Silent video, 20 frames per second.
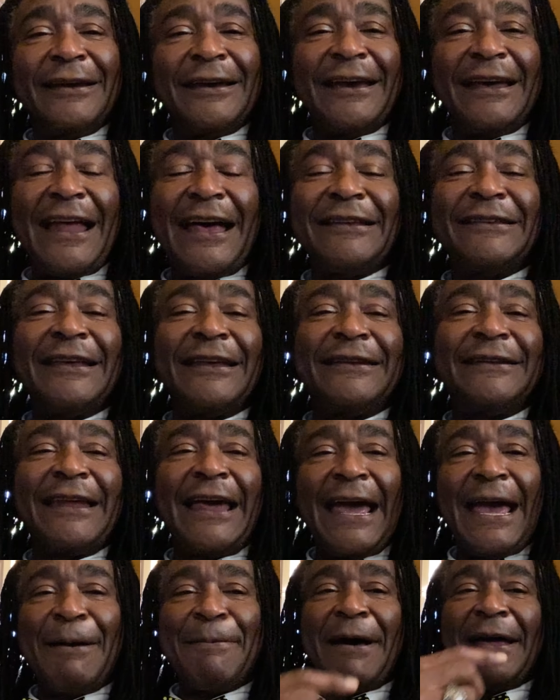And I said,
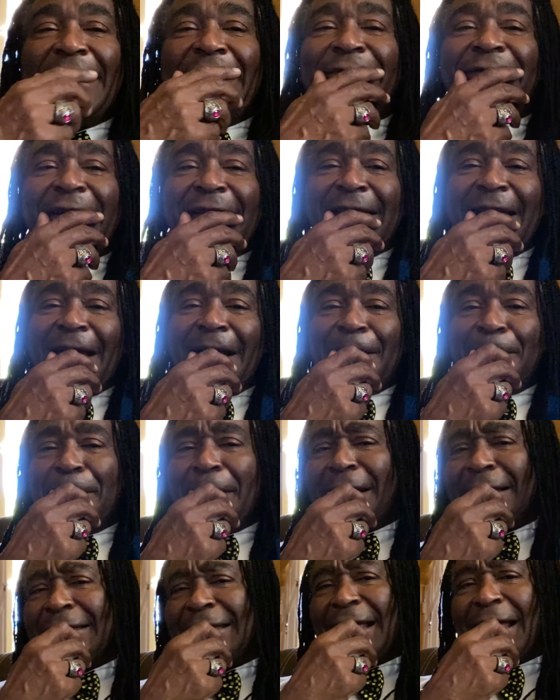damn, I didn't even think
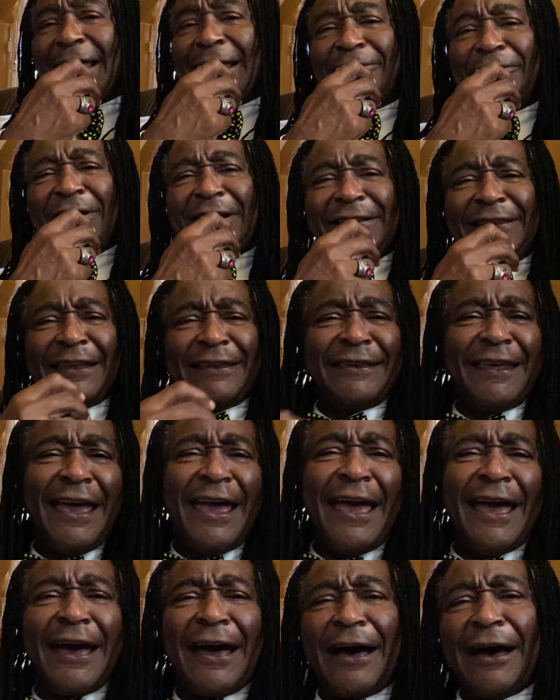about that. They said,
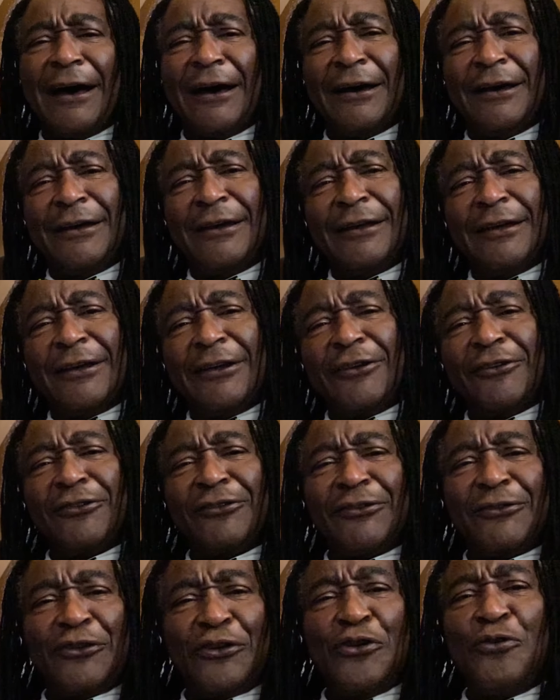yeah,
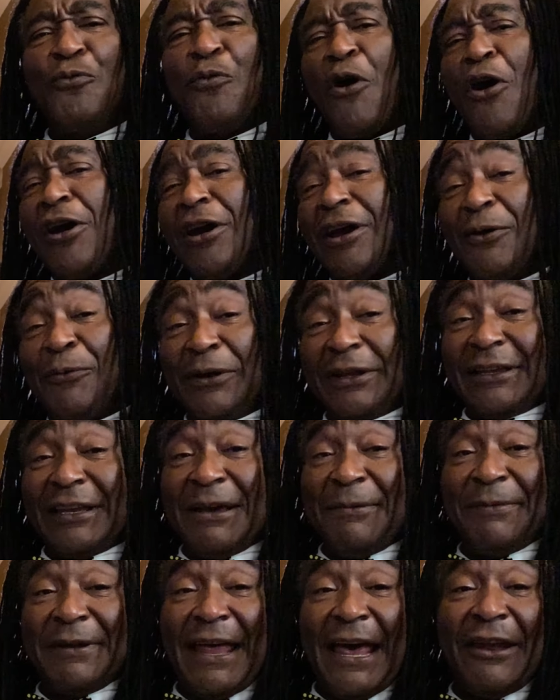you working with
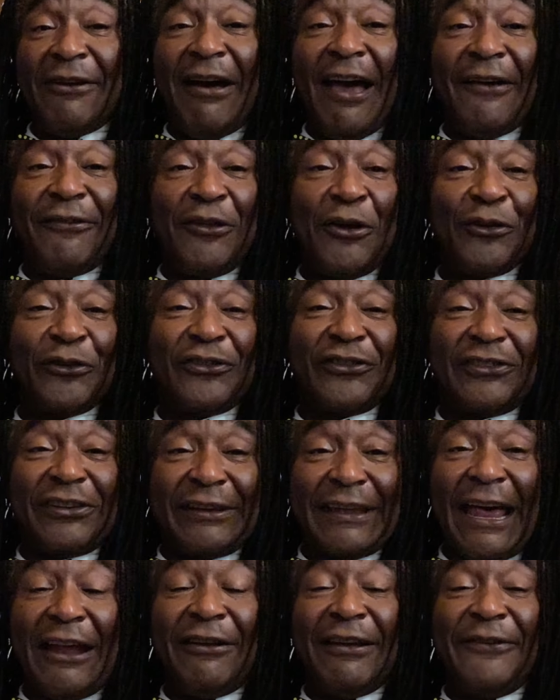them and they don't have no,
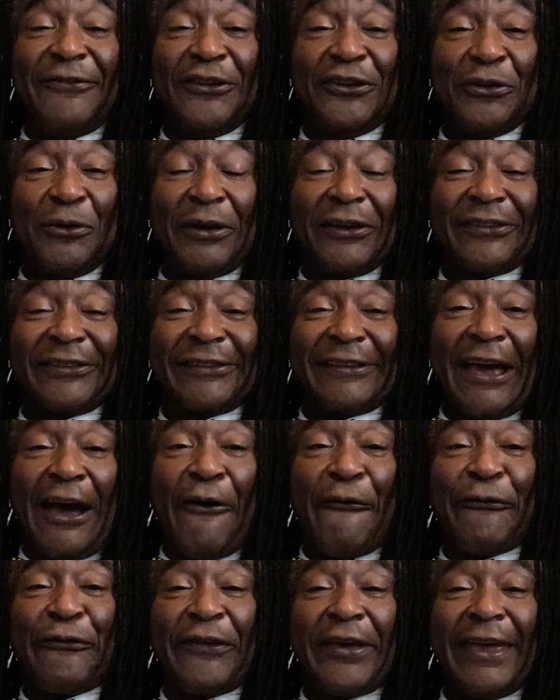they don't even do a
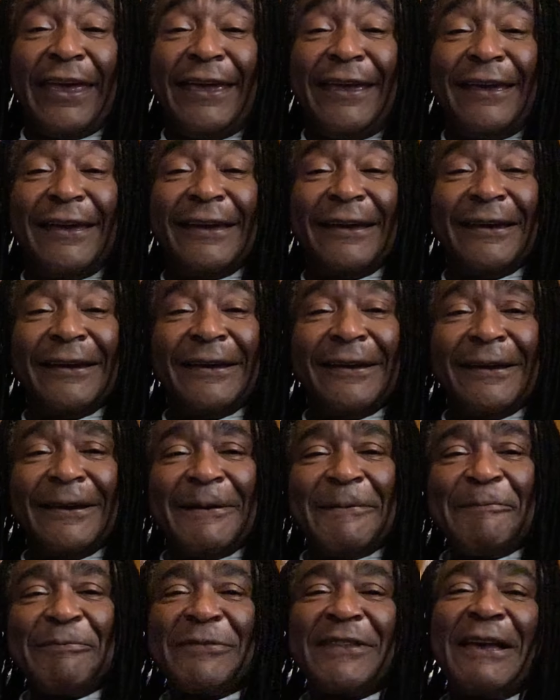selfie?
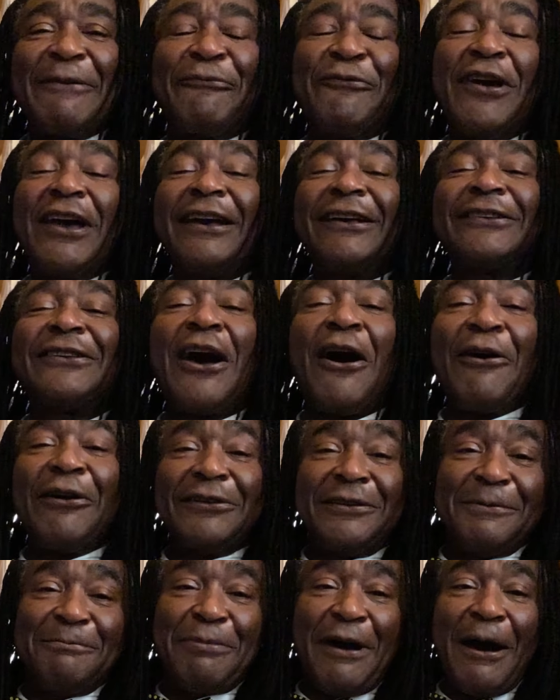See, Rick is
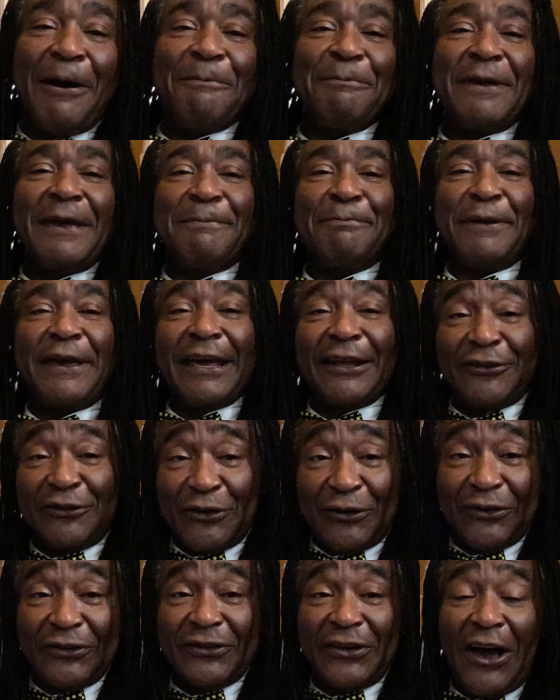always about me being
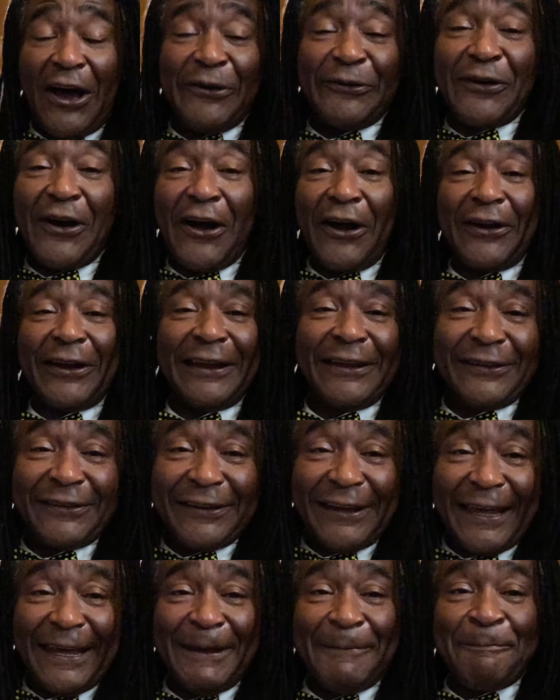too soft-hearted,
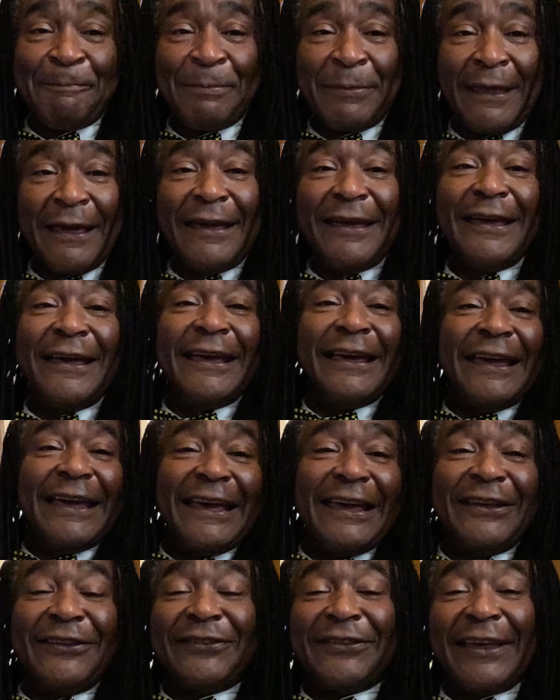see?
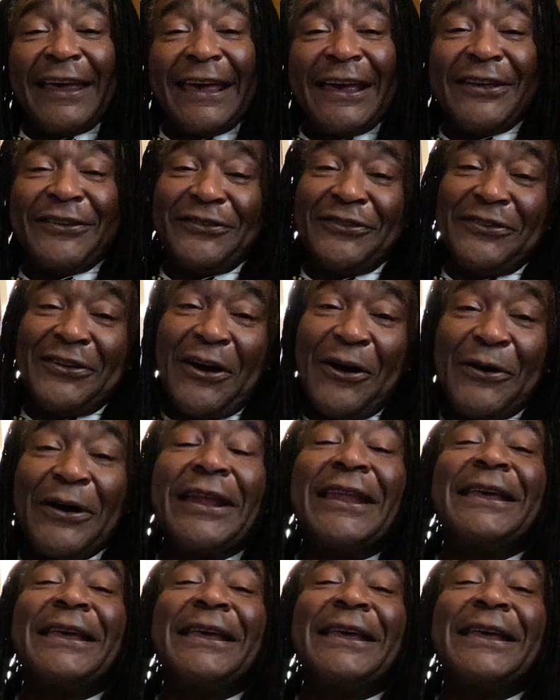He says, you know, and